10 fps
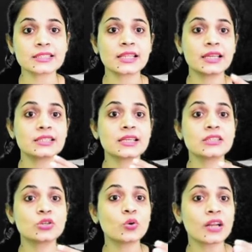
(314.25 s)
There is a
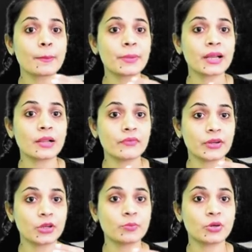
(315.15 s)
geographical
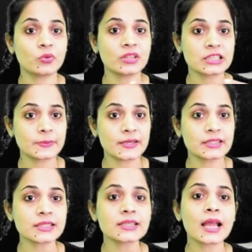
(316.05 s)
barrier between the
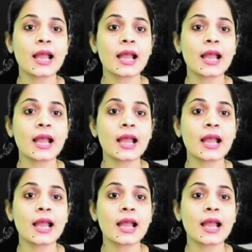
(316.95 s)
species,